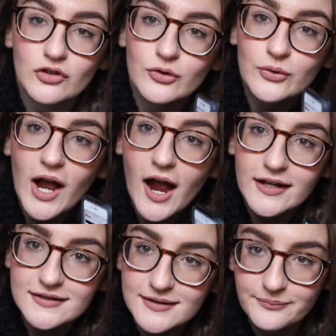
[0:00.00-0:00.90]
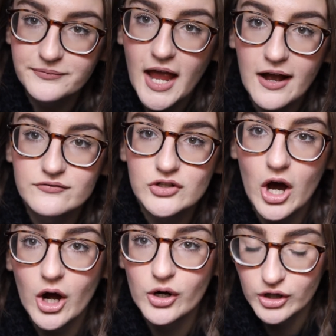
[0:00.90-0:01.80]
you guys have
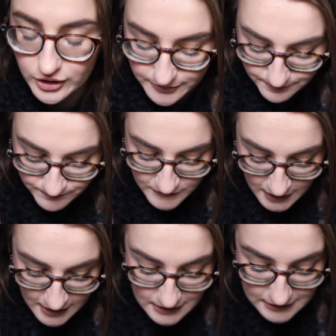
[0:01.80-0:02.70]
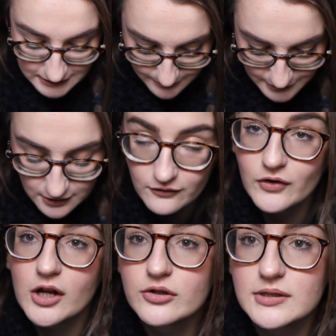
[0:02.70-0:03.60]
not heard Demi
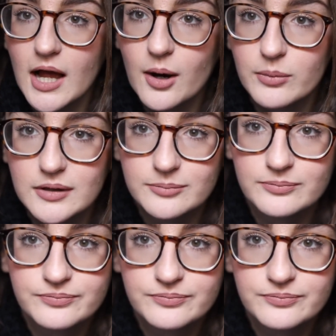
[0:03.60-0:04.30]
Lovato's album,